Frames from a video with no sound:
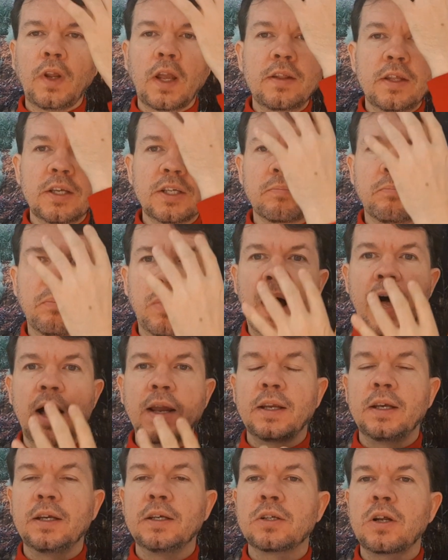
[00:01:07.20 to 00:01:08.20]
this
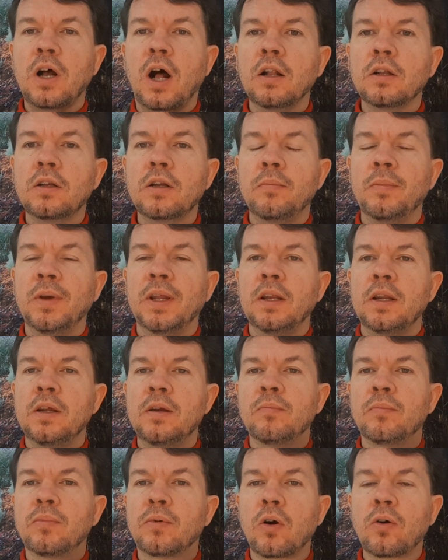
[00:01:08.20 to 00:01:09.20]
body is
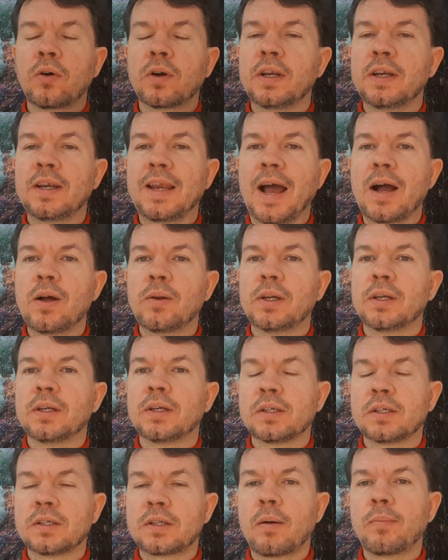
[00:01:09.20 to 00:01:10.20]
ultimately broken down
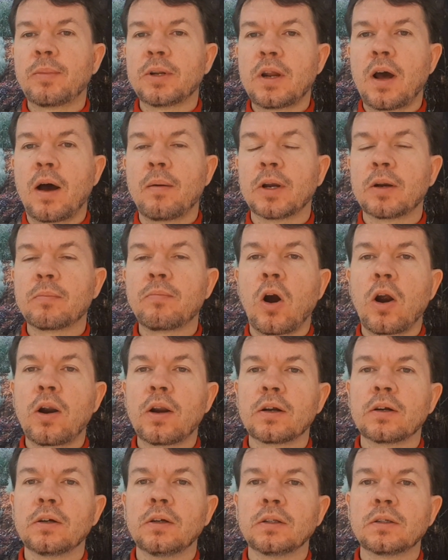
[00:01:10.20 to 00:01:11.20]
into subatomic
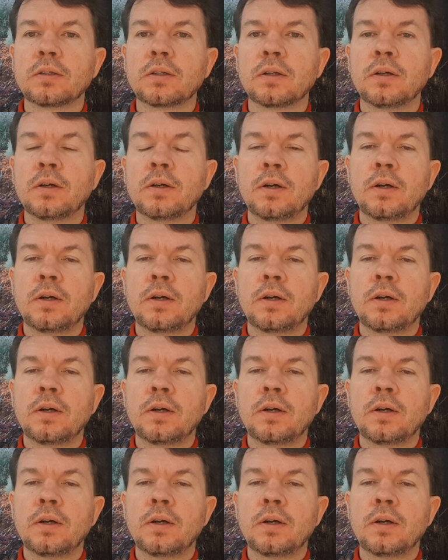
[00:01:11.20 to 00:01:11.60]
particles.